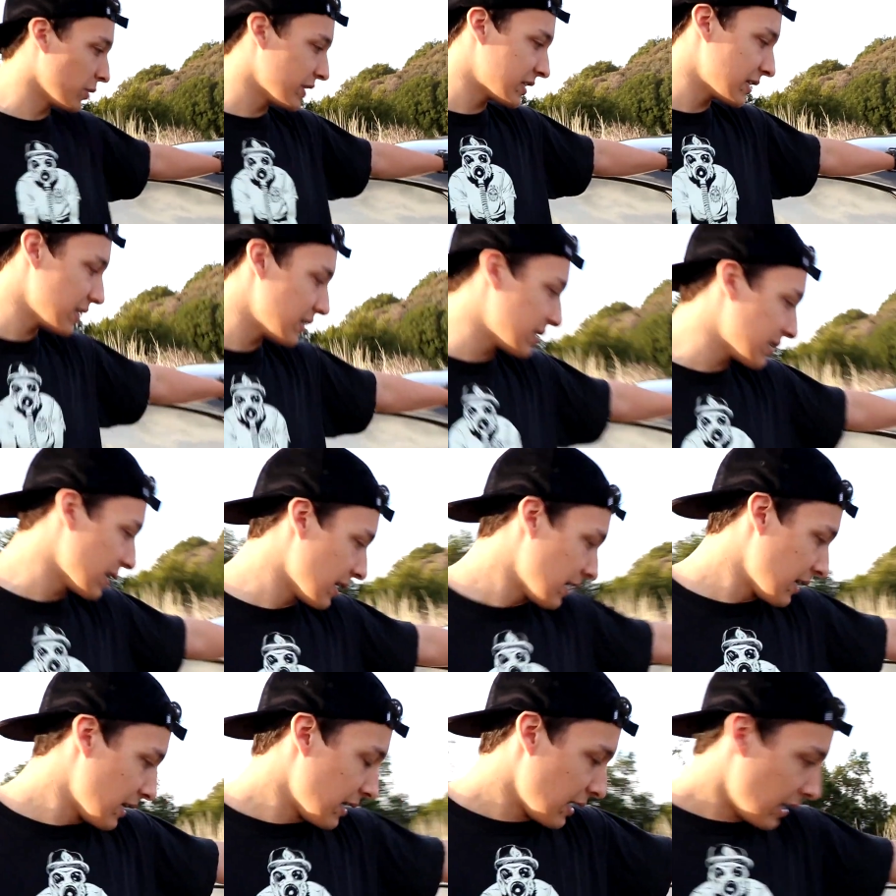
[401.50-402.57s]
this is
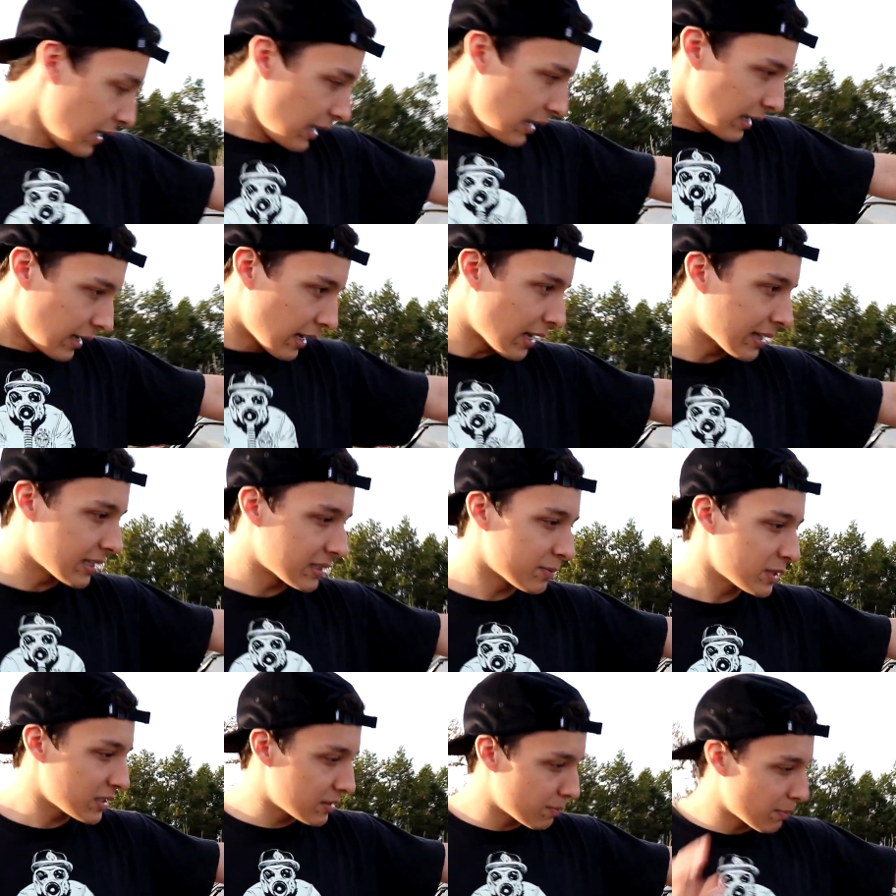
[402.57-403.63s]

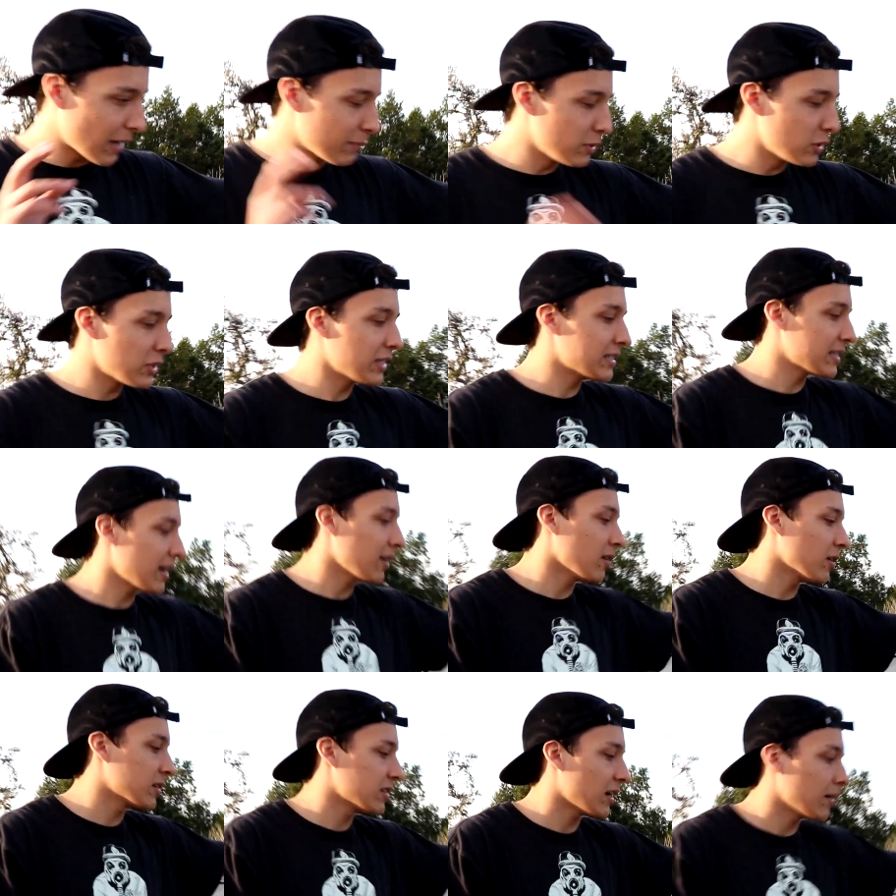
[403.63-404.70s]
my Mugen style
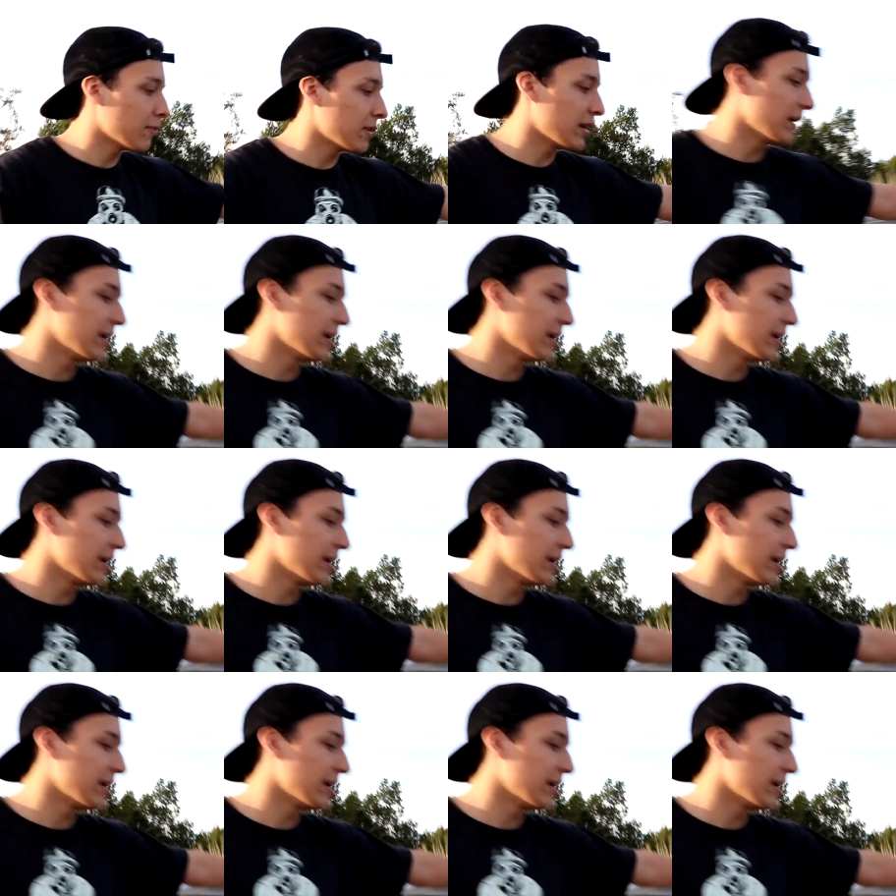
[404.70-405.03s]
hardtop.